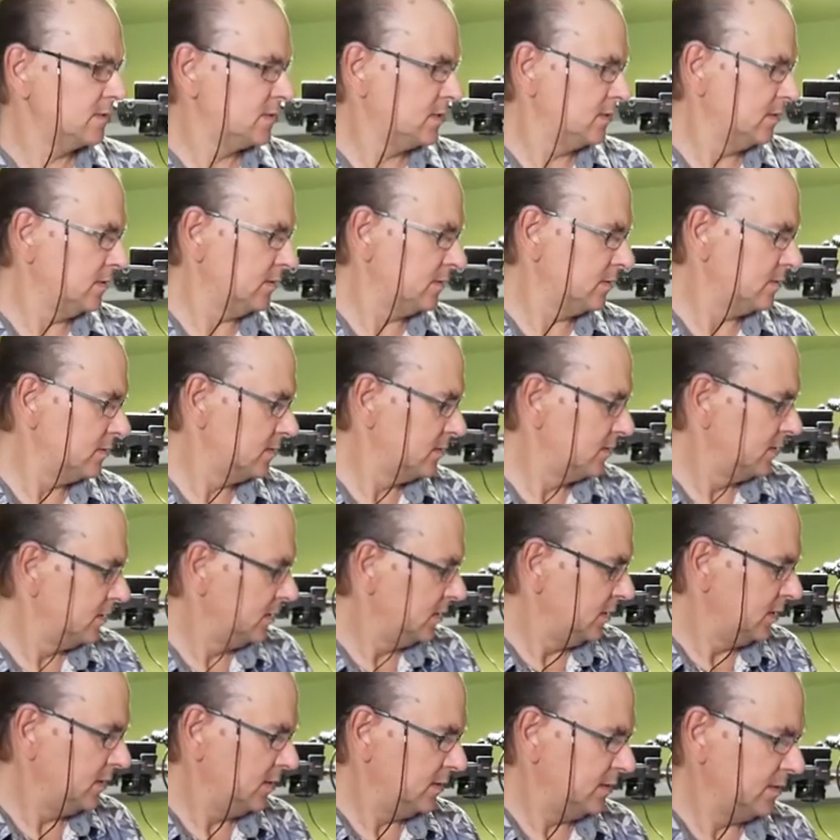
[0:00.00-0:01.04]
So
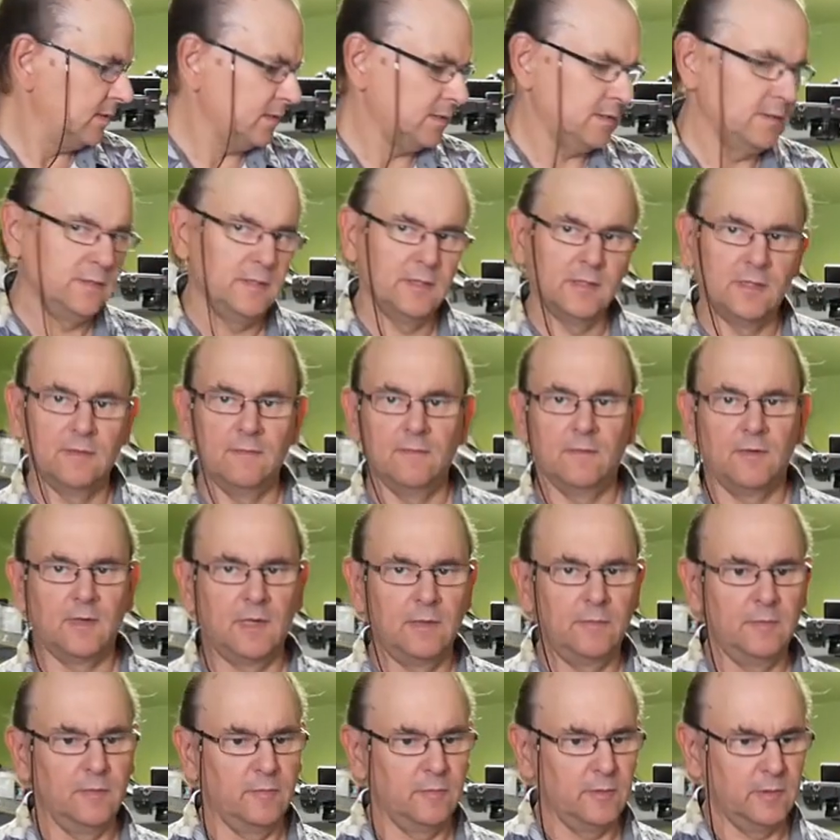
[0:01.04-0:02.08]
done in this
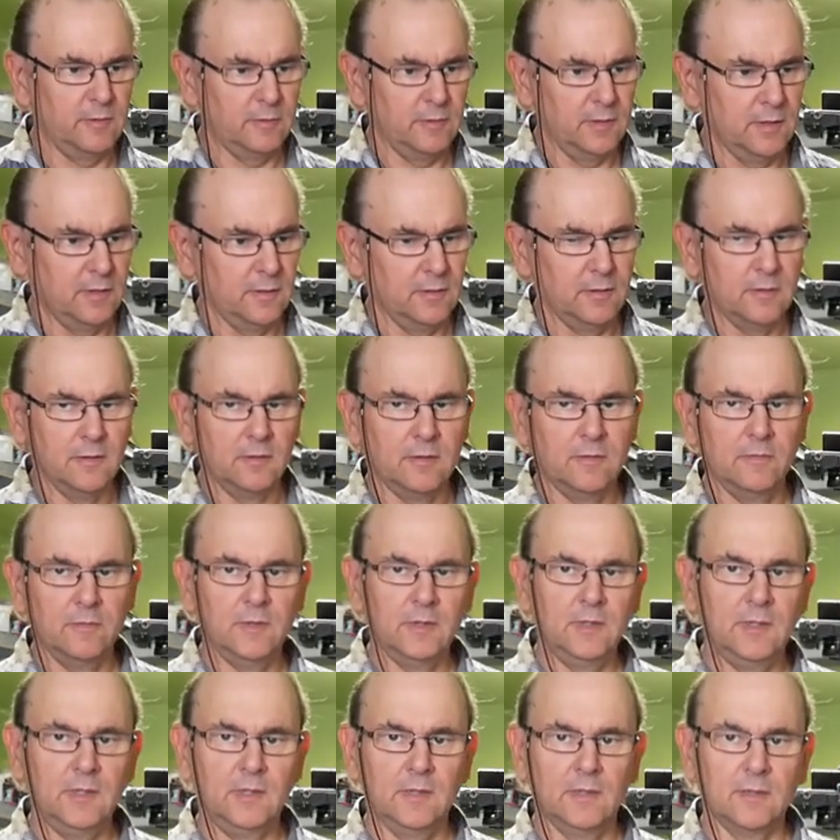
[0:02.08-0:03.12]
environment where we're going to
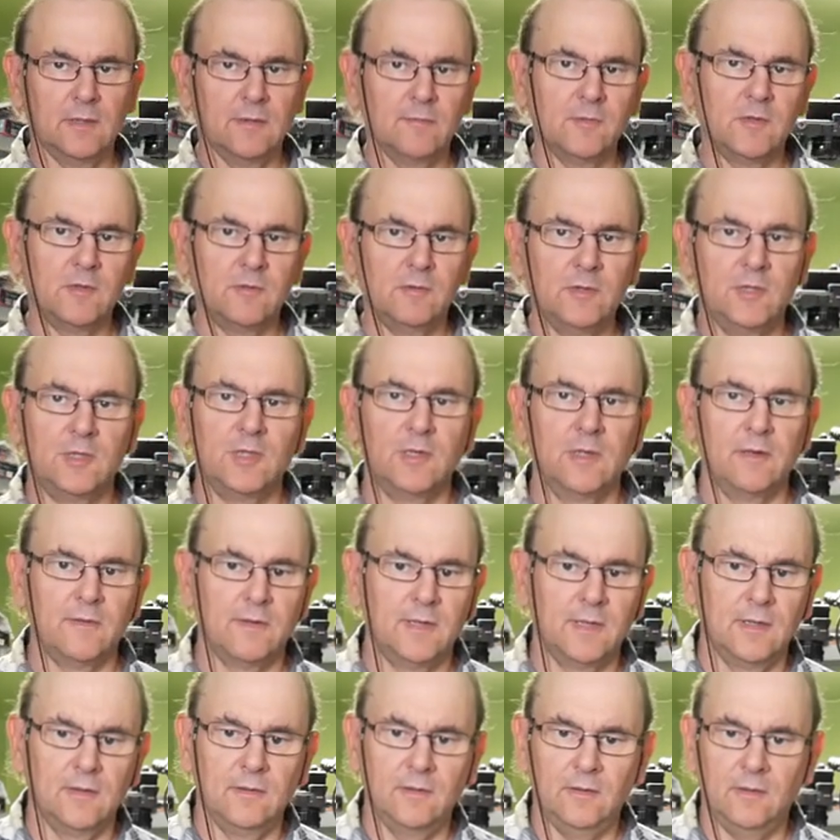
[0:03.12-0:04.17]
be um, switching
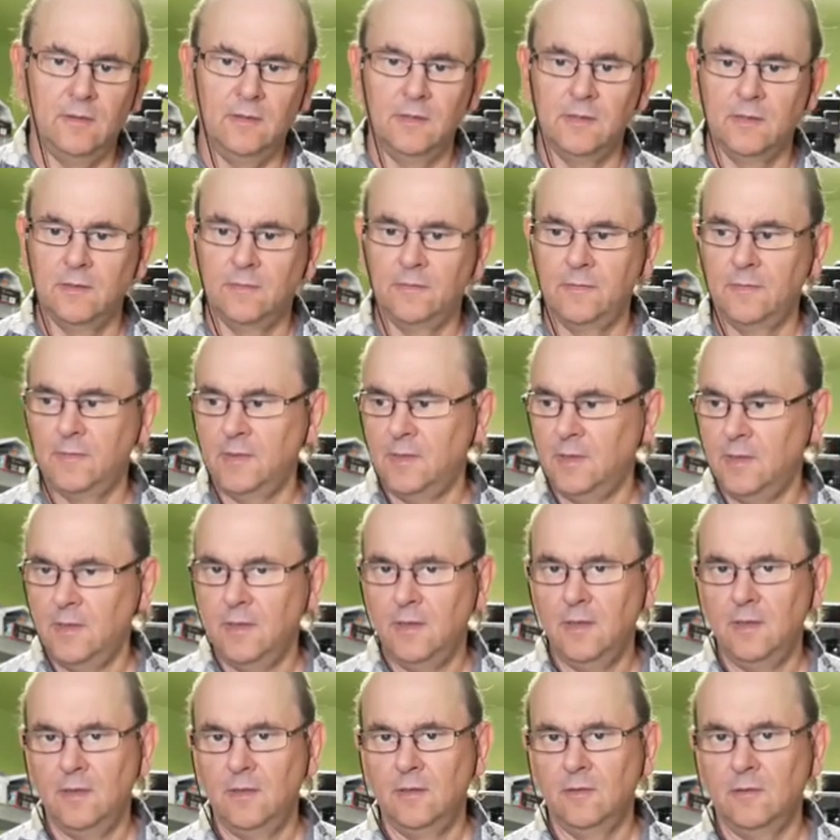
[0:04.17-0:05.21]
around all the,
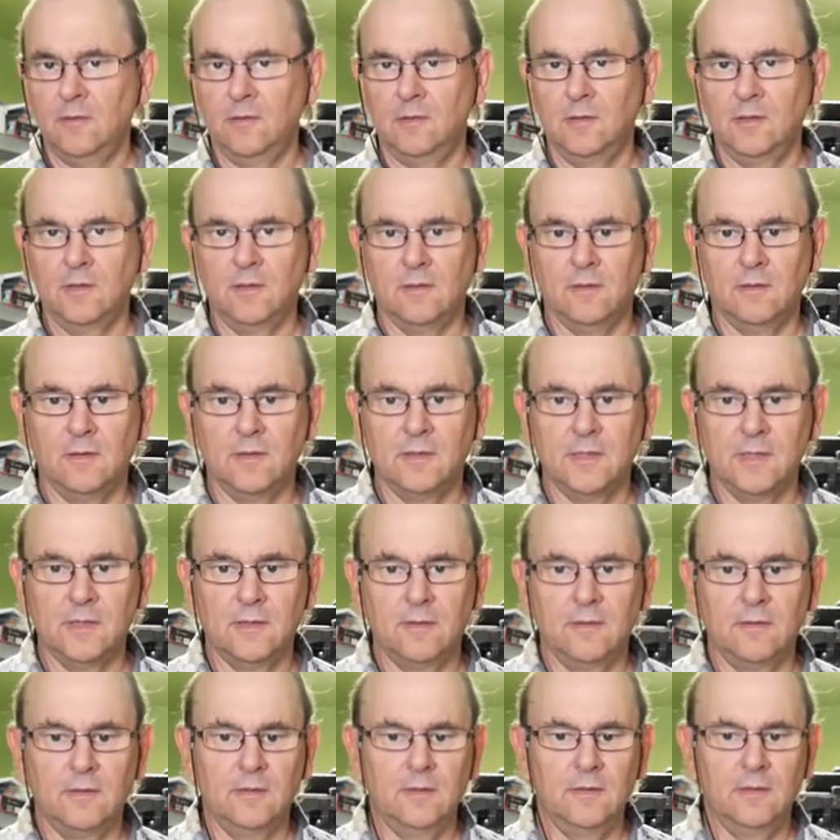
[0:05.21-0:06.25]
all the content,
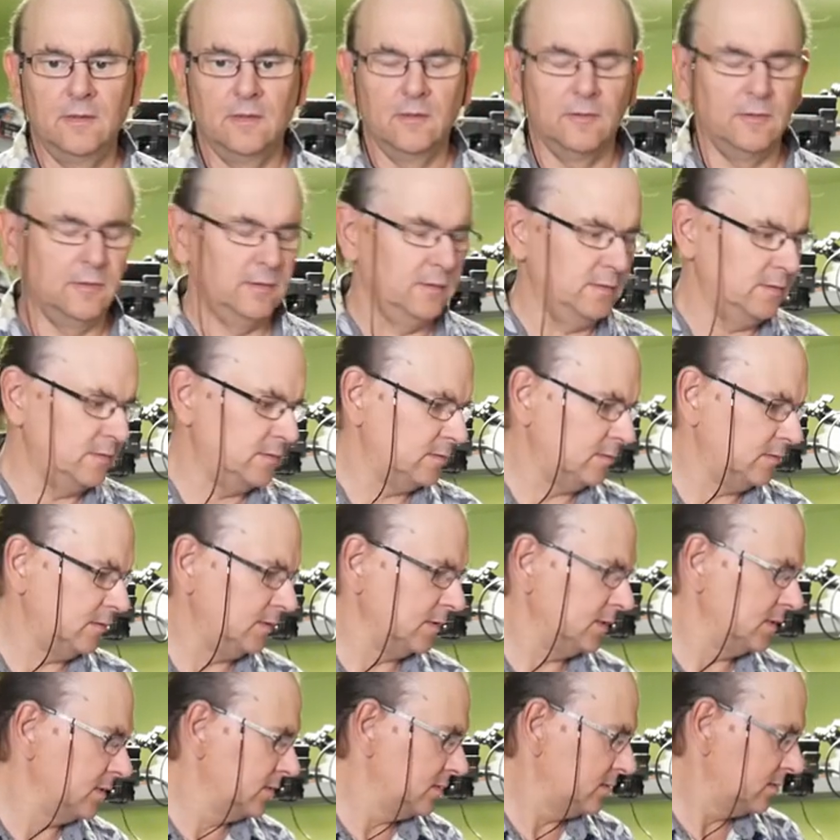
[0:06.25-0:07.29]
all, all
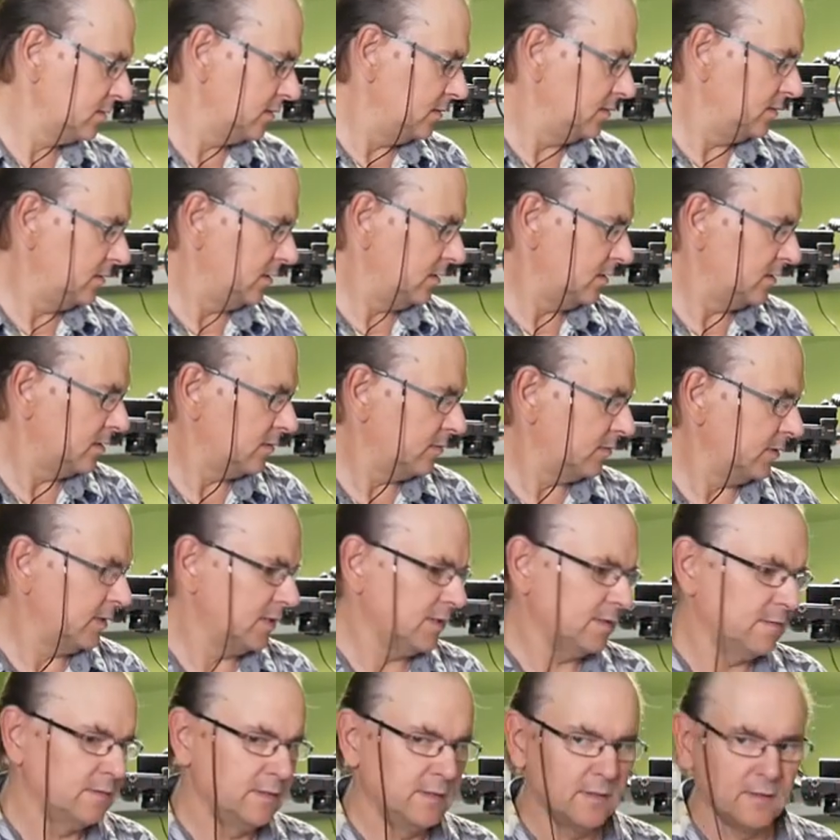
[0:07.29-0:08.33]
the gear we
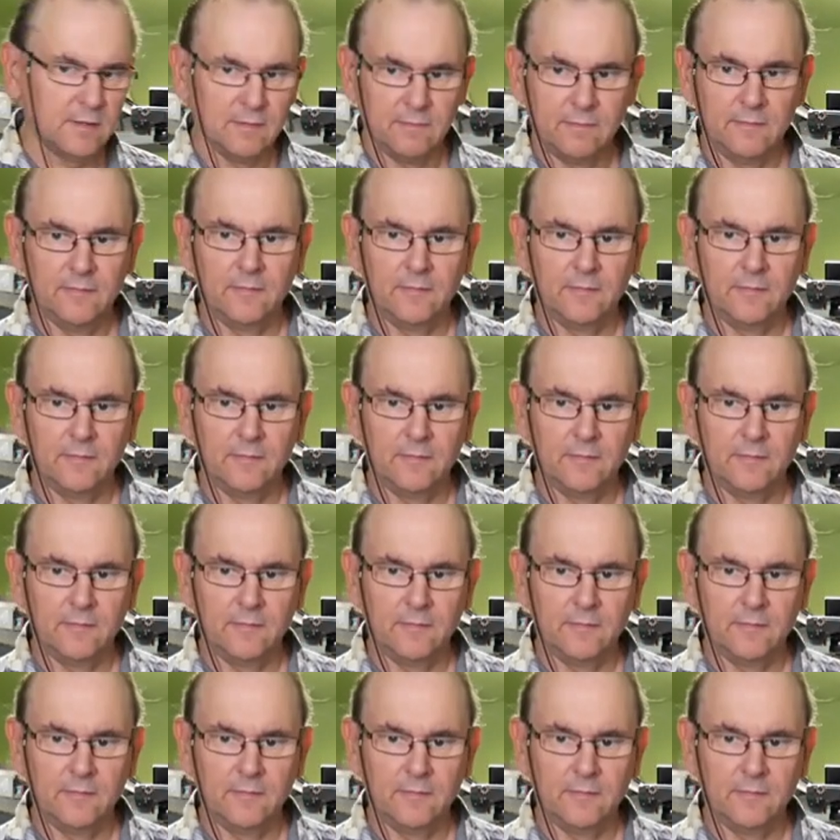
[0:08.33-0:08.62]
have here.